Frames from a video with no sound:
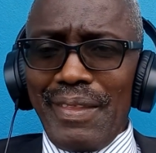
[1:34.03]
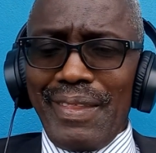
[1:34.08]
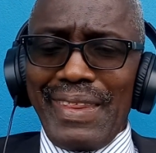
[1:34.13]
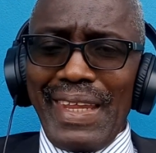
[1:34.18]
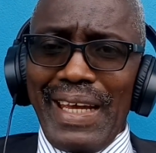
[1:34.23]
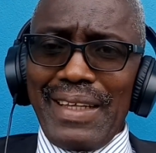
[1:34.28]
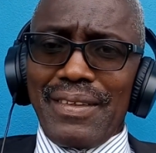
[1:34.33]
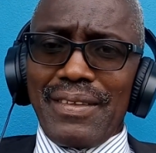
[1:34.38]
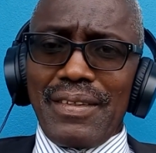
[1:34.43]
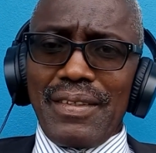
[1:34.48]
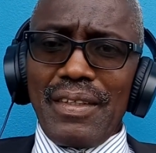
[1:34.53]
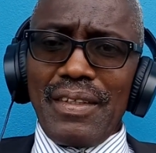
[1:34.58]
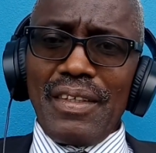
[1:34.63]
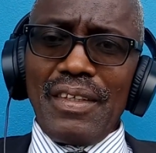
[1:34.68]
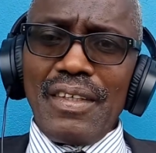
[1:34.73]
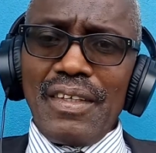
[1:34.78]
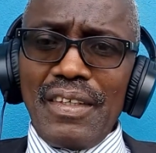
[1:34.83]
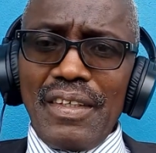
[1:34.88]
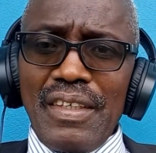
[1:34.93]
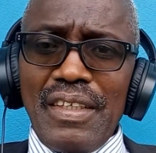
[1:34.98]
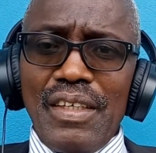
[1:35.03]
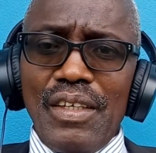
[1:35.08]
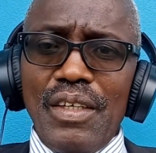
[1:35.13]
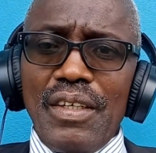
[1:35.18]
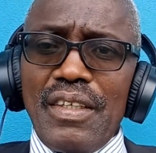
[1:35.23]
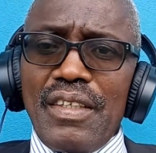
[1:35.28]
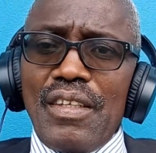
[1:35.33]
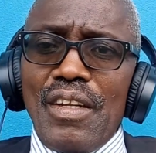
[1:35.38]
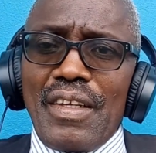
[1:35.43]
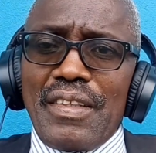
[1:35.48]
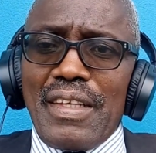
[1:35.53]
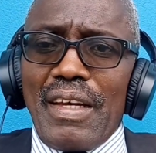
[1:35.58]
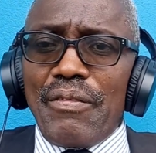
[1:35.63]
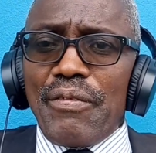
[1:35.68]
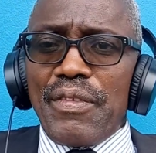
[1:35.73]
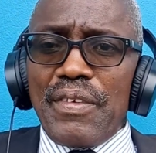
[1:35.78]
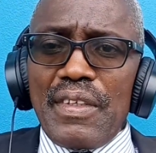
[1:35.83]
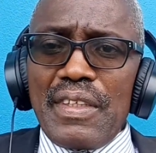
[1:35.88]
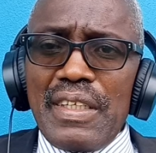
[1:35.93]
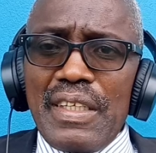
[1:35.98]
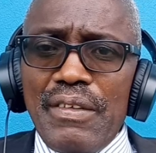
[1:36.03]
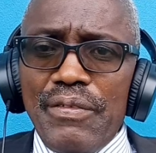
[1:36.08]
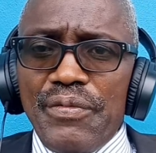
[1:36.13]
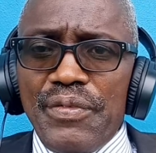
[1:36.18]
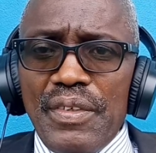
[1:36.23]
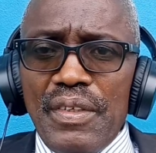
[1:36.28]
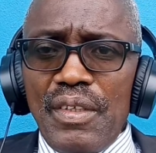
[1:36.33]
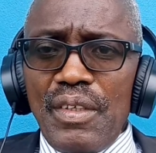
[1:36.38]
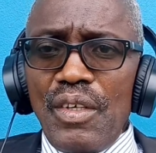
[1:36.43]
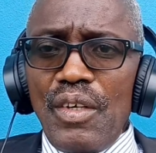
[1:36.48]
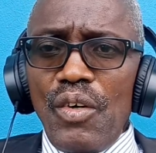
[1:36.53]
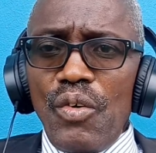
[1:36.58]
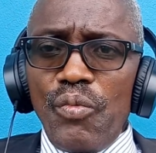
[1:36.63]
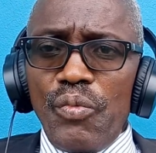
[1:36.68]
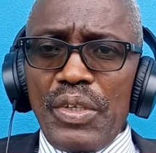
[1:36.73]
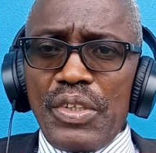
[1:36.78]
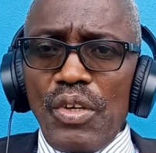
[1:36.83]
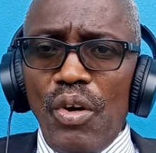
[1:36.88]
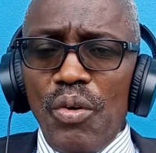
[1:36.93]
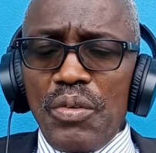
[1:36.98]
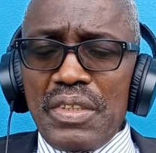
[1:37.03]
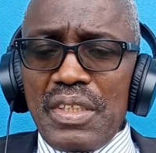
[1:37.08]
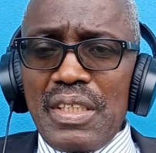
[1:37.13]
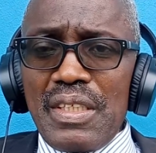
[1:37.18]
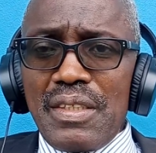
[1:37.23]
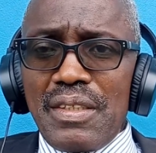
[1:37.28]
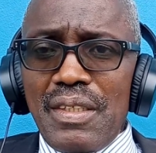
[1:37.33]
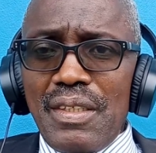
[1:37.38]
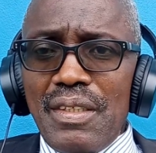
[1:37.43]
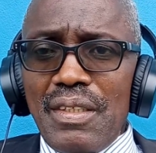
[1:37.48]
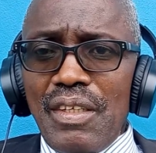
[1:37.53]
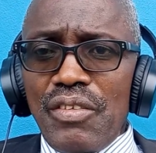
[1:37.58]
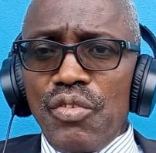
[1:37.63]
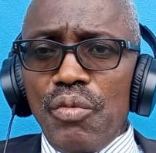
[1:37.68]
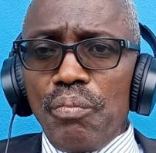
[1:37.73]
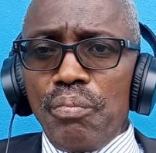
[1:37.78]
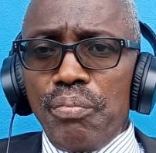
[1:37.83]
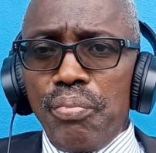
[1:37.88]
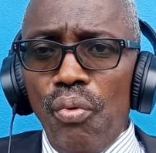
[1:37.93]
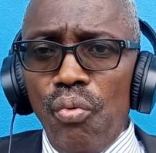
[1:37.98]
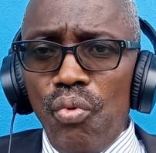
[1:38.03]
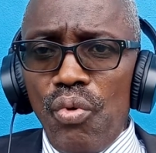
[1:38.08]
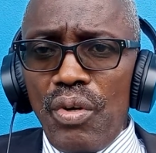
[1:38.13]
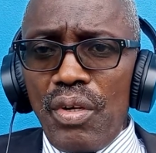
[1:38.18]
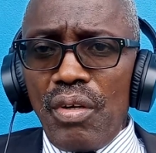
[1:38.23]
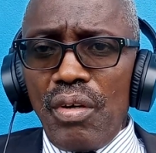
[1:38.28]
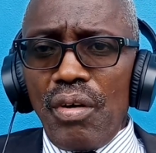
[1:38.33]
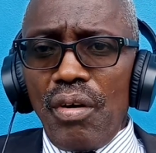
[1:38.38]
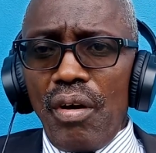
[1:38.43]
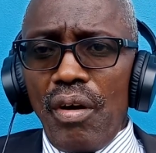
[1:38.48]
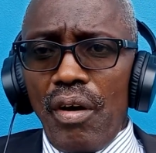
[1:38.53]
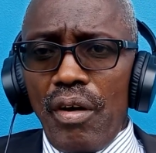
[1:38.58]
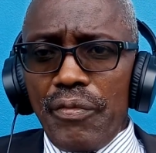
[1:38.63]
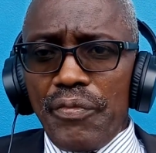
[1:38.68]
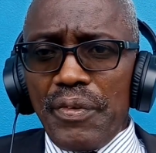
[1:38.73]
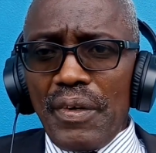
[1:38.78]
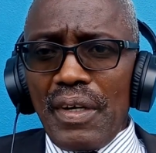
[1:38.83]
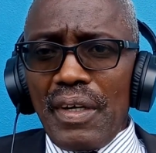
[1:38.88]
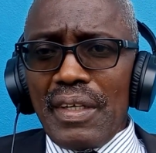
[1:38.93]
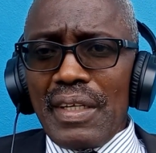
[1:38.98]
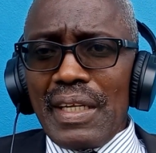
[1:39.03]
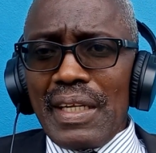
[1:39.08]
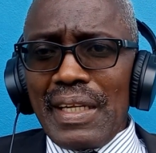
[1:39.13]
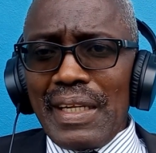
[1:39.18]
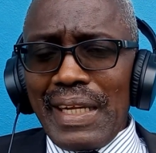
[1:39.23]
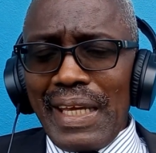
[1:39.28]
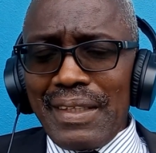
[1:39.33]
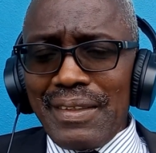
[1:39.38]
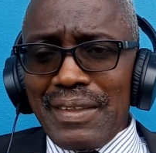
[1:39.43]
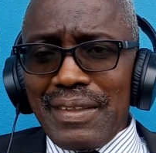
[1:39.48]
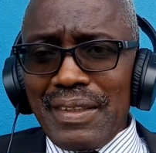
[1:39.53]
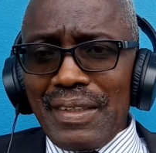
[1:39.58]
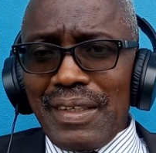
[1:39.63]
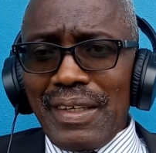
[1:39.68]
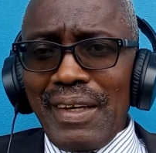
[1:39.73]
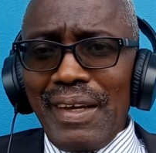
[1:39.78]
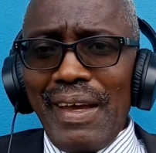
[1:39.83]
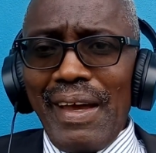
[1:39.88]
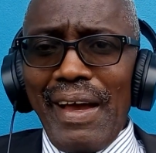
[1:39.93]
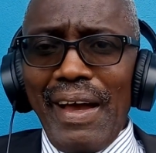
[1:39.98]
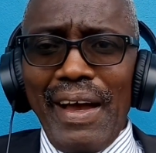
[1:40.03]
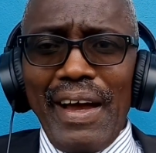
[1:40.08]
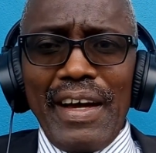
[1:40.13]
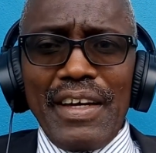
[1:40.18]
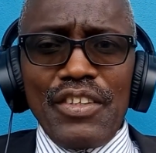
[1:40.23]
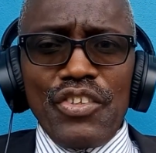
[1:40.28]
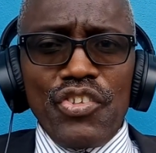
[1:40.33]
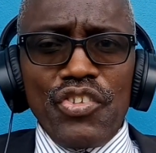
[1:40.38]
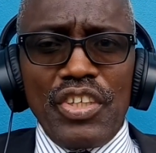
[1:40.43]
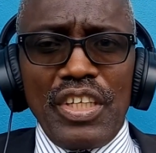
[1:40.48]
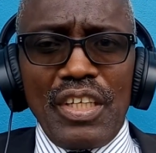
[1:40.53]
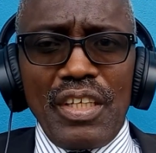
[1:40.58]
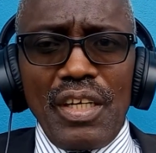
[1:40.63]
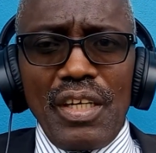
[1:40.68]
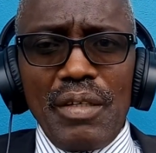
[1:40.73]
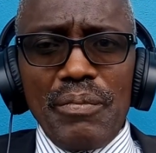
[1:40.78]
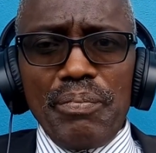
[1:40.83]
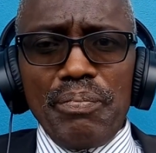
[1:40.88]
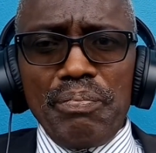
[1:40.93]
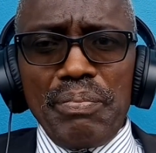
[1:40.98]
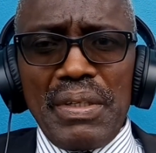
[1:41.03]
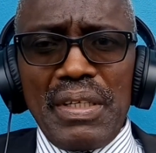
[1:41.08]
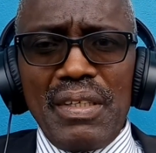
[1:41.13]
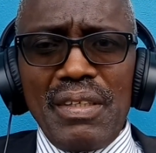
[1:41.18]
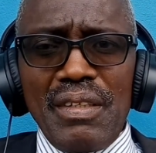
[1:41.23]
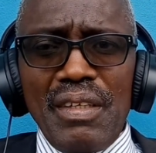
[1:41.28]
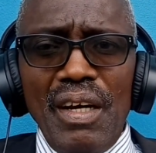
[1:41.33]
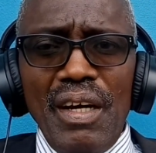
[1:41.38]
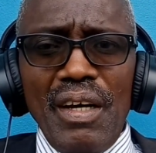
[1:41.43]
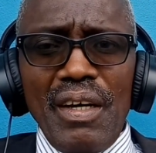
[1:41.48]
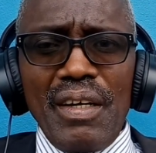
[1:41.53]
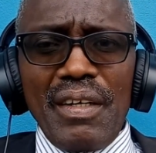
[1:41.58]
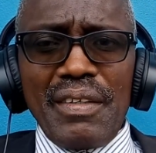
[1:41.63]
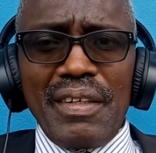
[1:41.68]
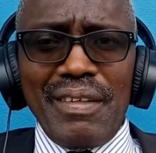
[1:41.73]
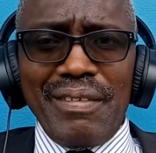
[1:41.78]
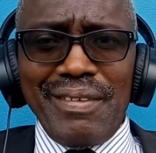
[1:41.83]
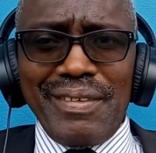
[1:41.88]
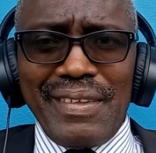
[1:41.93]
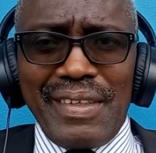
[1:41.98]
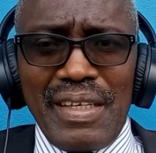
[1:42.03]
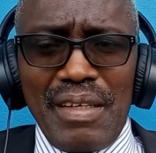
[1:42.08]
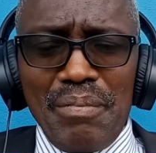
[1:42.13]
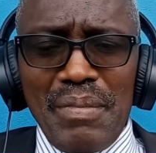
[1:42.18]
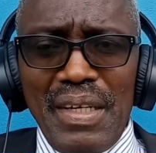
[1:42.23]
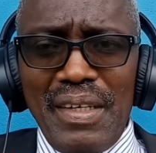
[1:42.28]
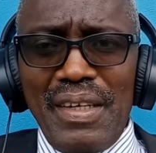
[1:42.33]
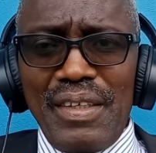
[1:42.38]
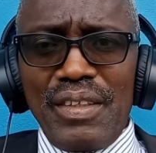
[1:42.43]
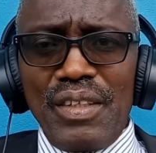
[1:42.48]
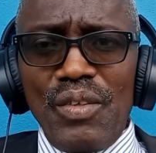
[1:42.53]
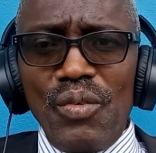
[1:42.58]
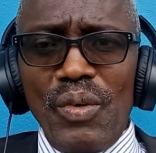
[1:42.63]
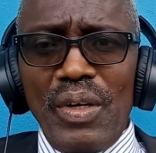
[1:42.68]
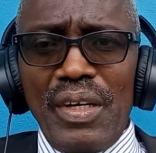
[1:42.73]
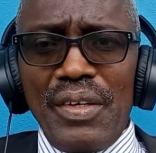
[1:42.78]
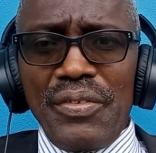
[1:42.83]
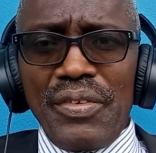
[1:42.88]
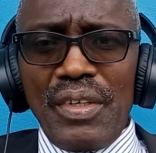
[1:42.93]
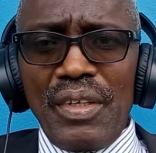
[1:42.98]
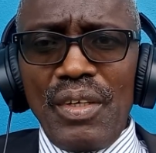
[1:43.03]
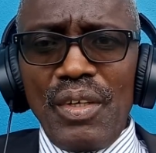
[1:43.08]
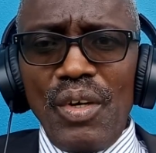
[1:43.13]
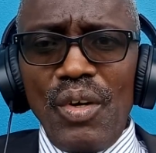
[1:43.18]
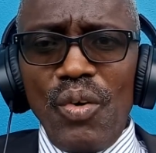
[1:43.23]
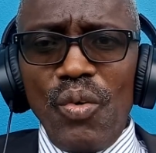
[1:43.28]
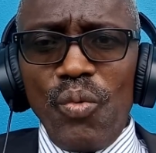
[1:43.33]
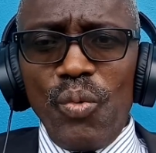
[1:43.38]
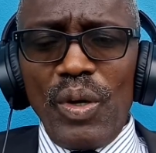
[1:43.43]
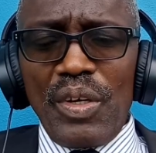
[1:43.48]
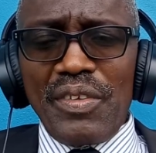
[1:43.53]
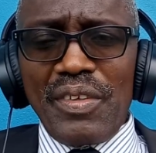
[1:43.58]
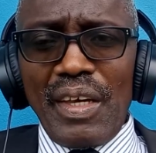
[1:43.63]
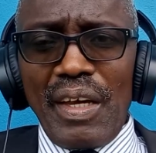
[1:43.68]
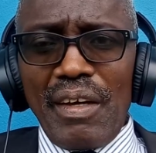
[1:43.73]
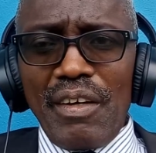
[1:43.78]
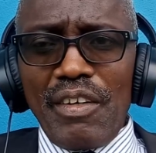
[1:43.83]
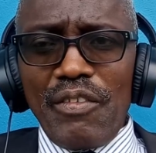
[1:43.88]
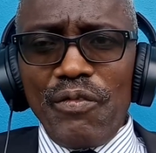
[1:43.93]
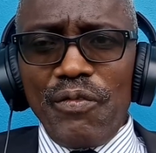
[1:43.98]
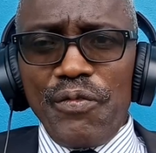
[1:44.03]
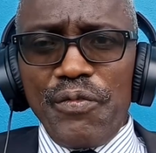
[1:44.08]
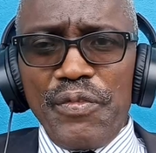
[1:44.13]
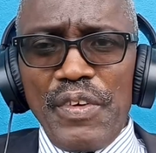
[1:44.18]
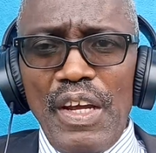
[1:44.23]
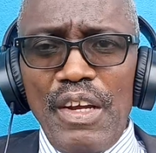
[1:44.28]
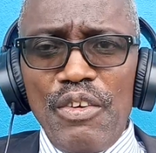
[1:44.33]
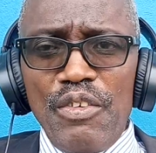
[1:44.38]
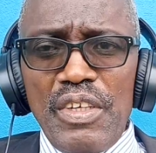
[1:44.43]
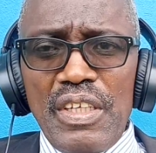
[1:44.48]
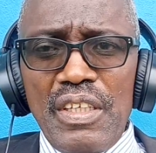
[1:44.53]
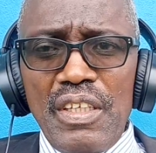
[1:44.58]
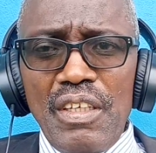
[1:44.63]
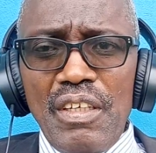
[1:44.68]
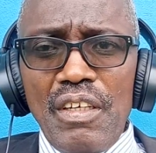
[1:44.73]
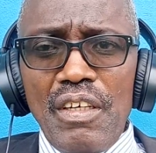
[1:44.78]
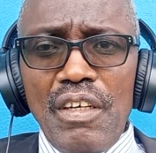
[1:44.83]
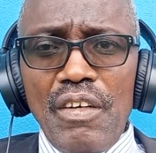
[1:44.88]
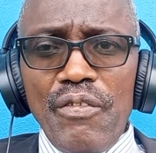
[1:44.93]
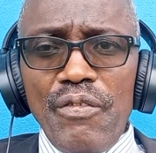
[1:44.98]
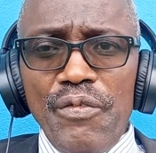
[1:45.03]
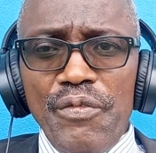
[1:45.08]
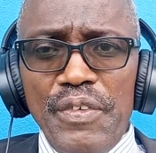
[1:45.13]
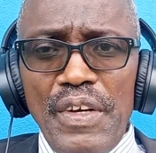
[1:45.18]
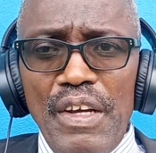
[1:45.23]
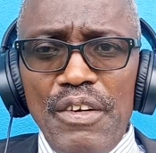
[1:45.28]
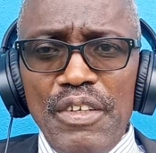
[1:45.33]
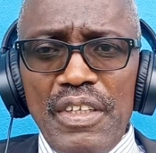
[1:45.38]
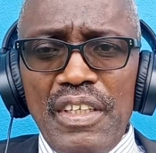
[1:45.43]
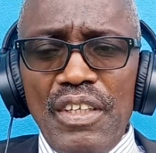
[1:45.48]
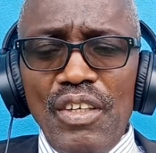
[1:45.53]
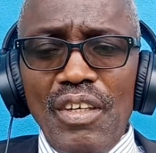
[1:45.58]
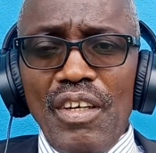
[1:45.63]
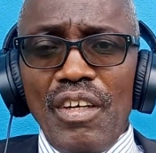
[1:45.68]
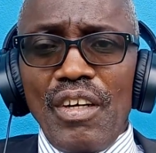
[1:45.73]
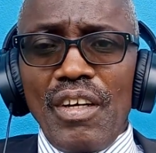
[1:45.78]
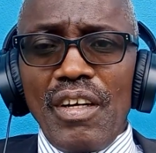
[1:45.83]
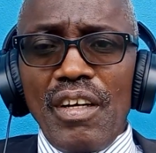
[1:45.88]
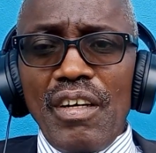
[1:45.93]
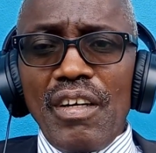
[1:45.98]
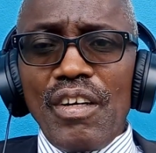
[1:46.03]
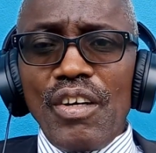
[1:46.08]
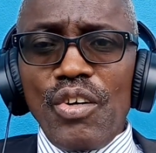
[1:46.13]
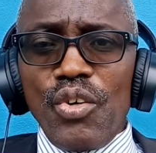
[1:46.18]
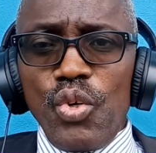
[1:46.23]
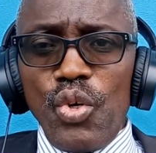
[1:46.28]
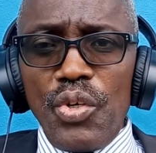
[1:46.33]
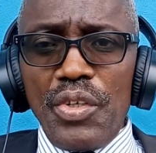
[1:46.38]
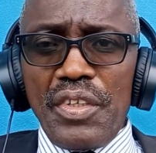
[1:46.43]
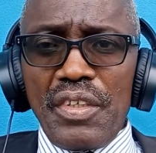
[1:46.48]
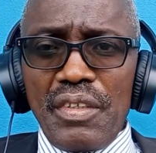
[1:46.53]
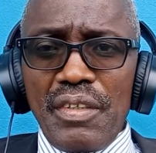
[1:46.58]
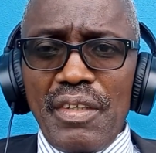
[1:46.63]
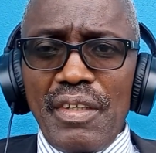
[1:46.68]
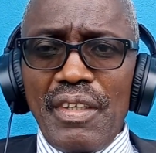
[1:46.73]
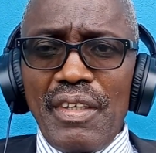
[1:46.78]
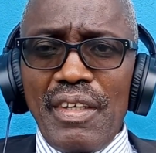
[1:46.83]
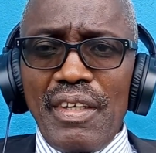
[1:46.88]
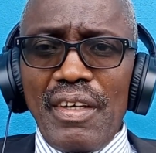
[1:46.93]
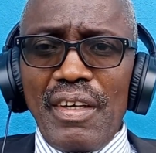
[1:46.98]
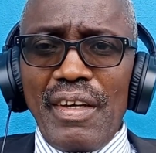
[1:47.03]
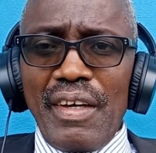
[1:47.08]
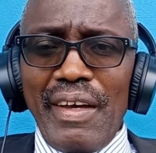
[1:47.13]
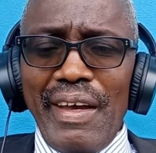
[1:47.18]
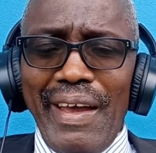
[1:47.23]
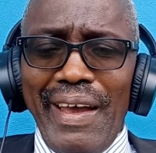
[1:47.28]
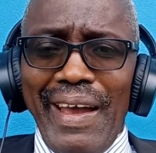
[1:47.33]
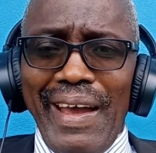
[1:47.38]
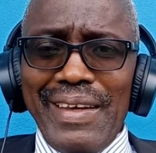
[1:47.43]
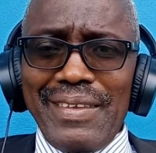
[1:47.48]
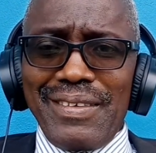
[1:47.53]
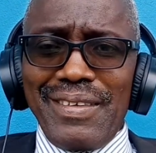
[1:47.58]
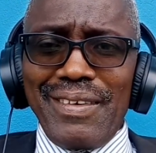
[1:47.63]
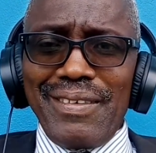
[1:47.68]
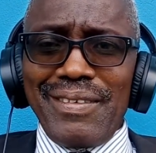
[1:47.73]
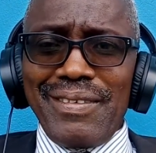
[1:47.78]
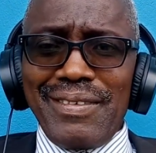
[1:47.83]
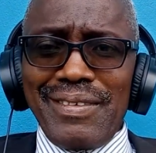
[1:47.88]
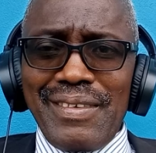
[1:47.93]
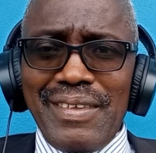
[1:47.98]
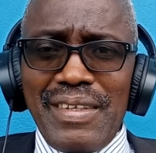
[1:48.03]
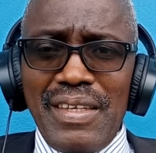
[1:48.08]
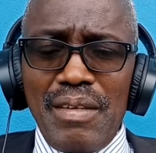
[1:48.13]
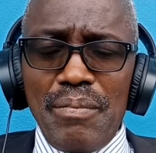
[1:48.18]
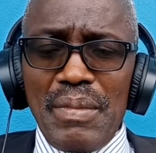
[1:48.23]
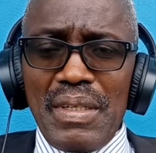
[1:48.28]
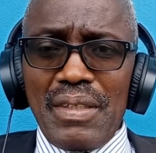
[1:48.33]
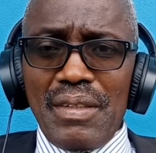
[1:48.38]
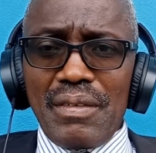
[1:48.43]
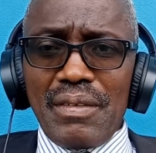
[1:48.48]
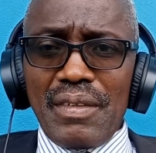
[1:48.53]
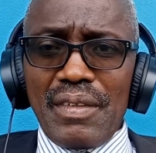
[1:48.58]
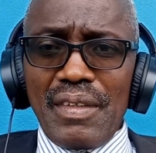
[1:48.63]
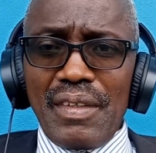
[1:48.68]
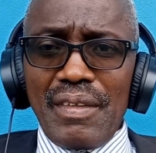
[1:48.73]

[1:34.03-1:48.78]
that he could not have lived without eating this bowl of lentil. And Jacob, being the schemer that he was, was very, very good at scheming